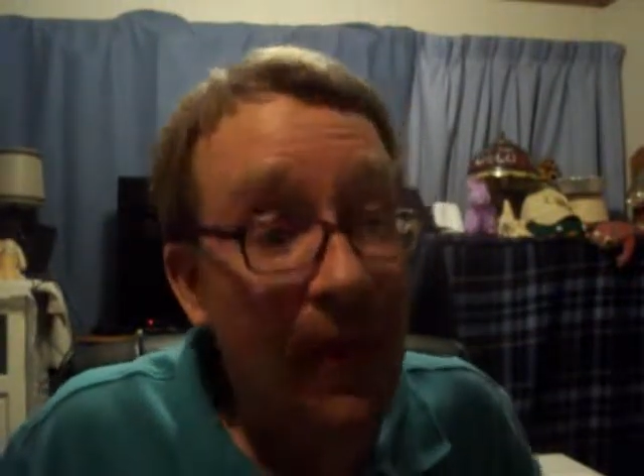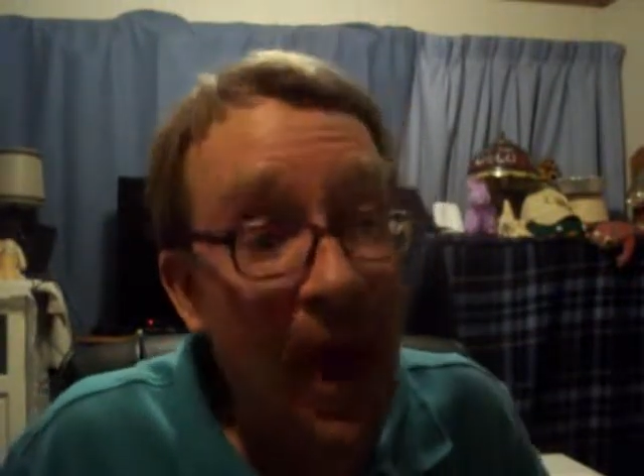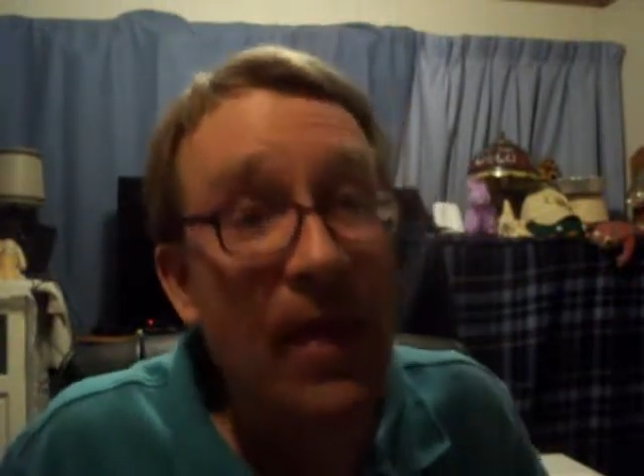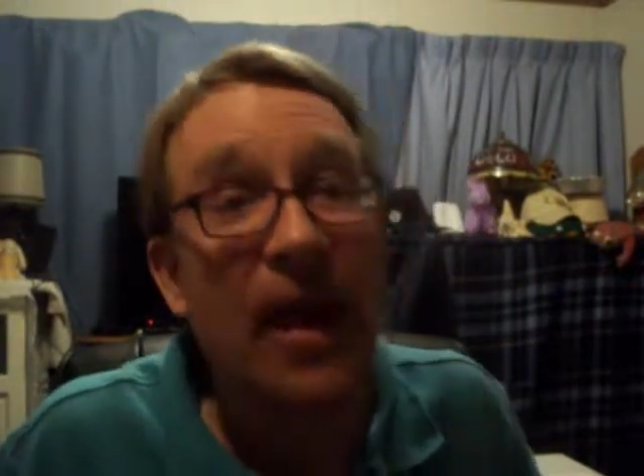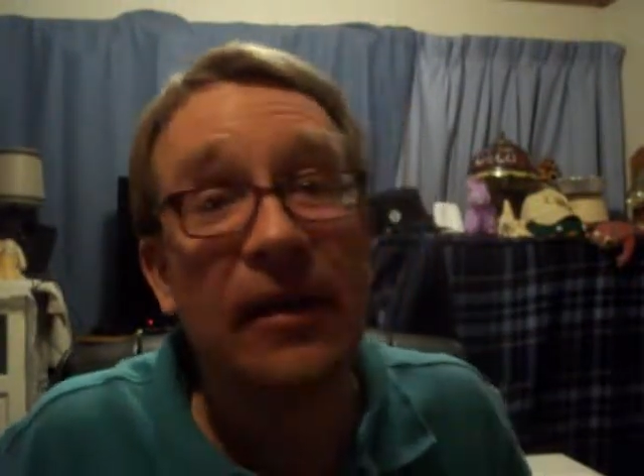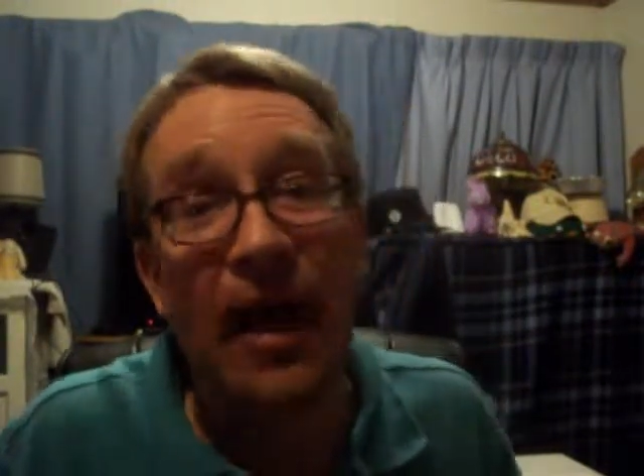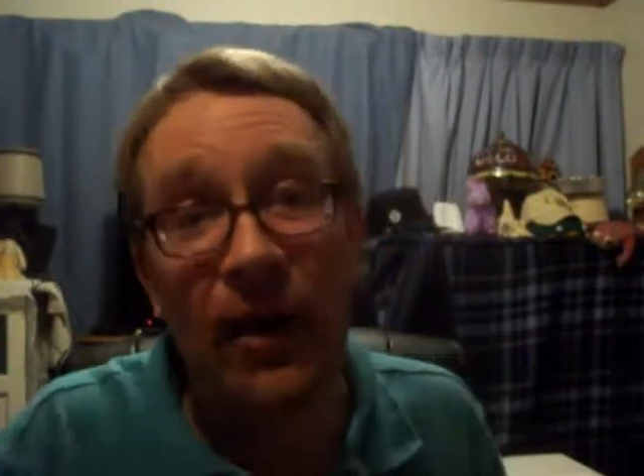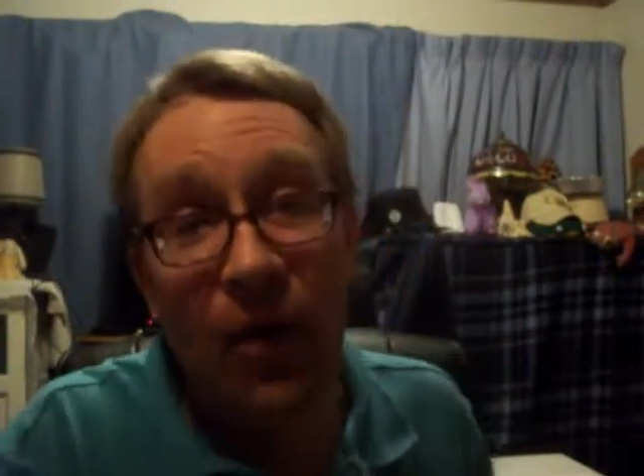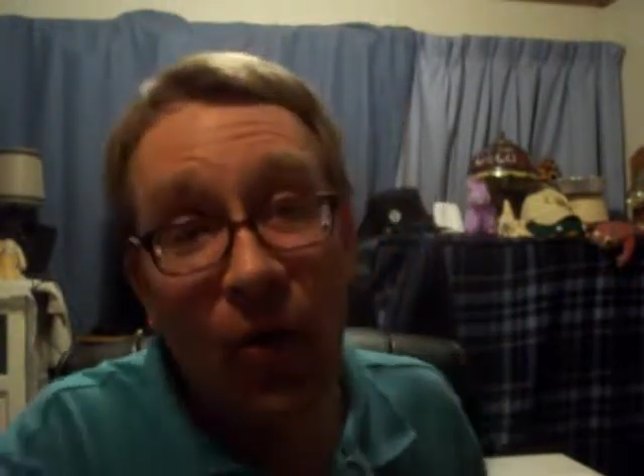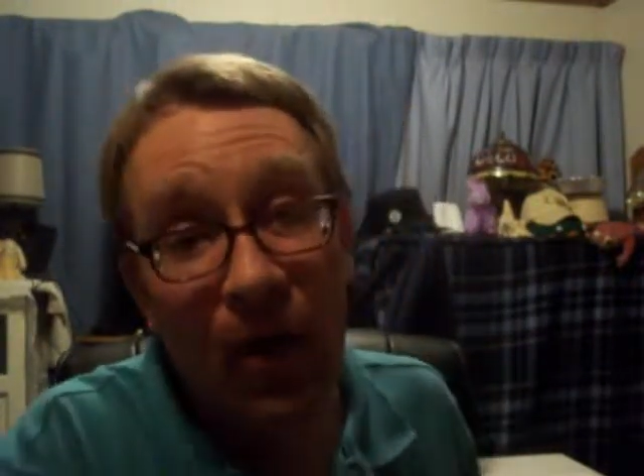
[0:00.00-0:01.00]
And that's how
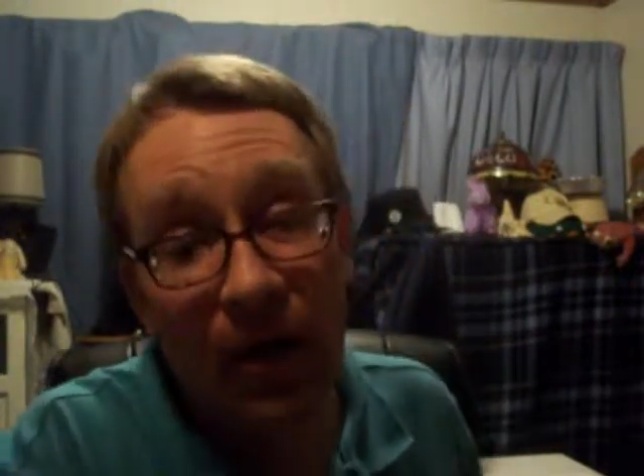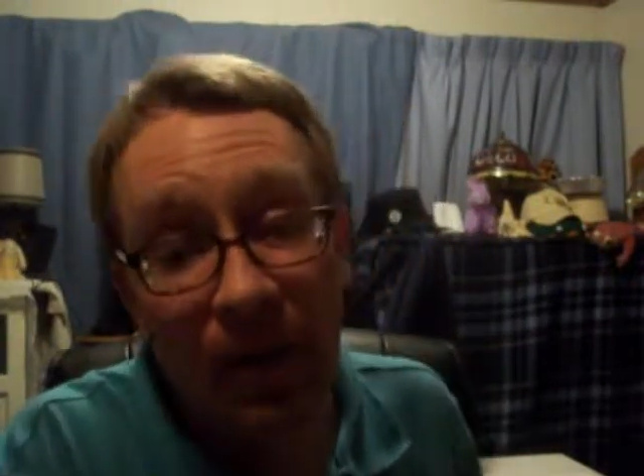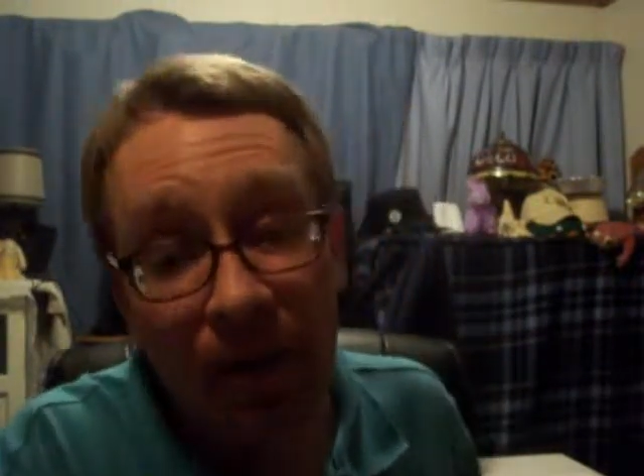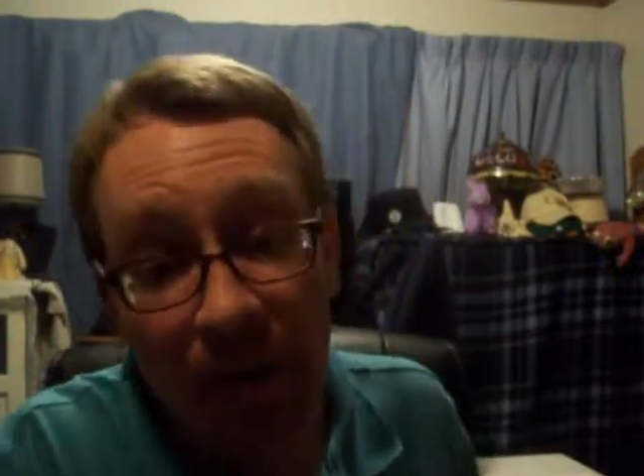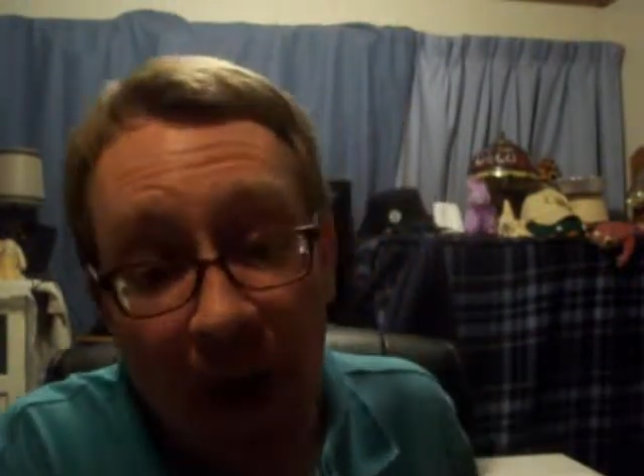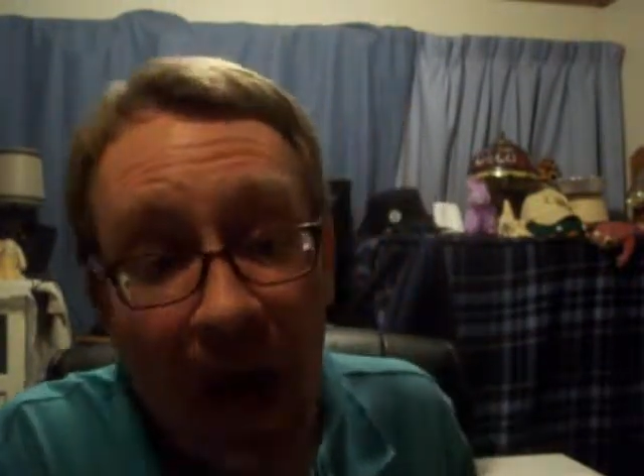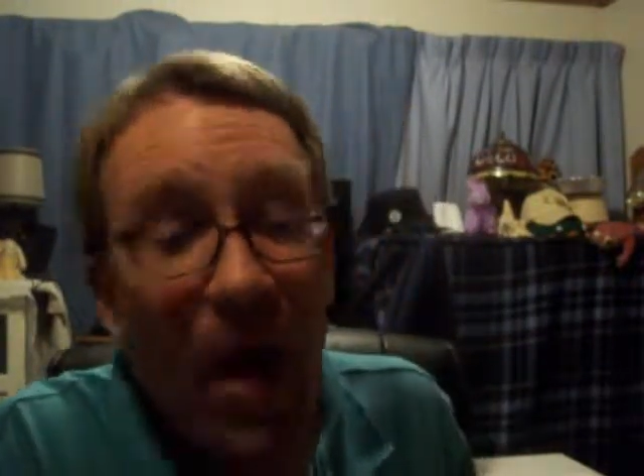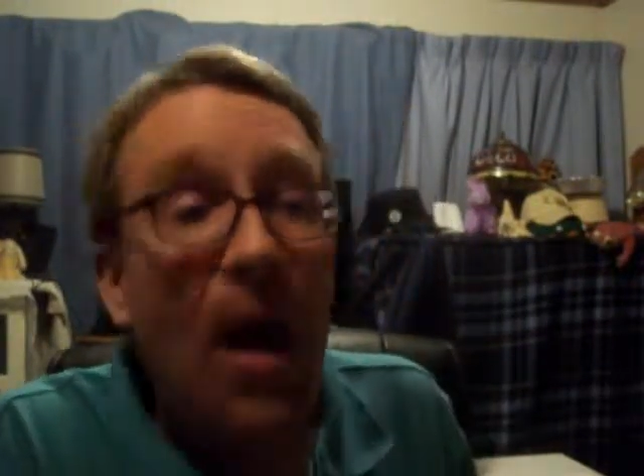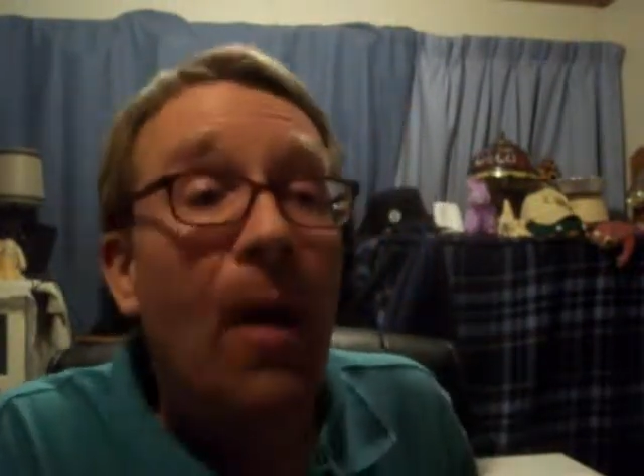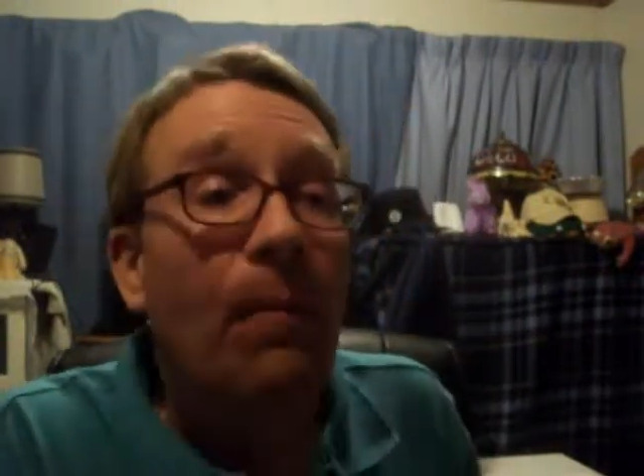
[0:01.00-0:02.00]
they work.
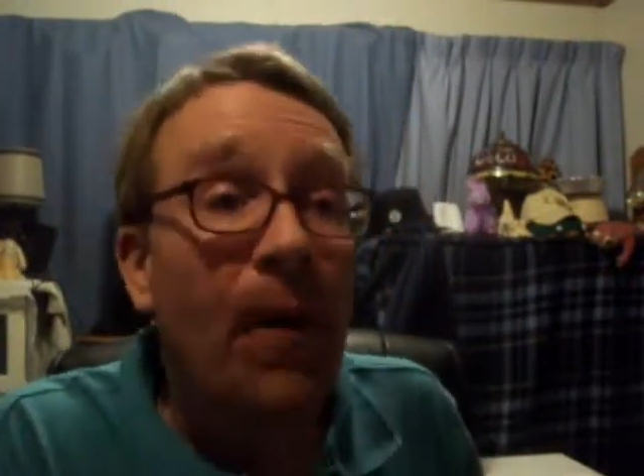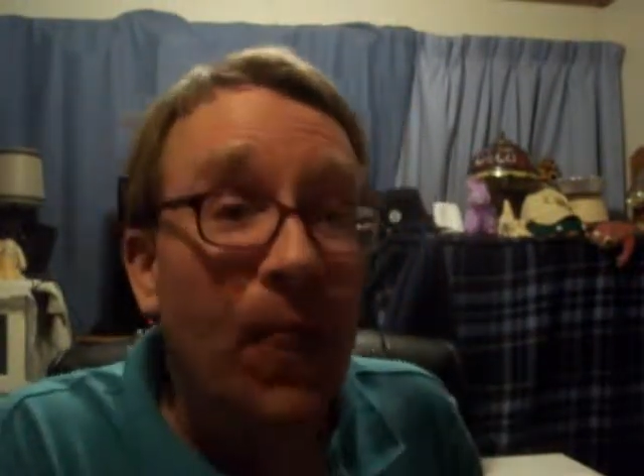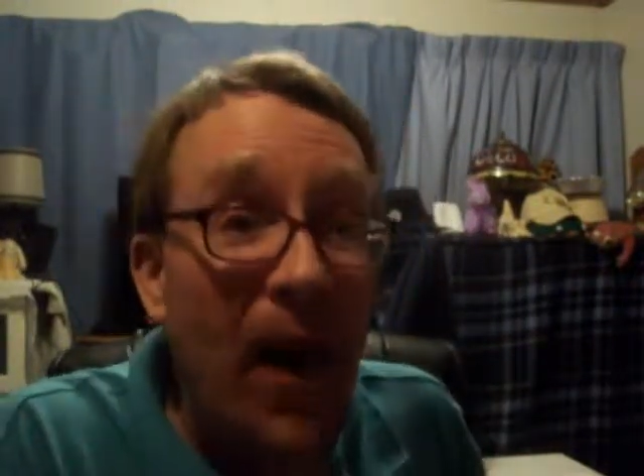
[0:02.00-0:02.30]
But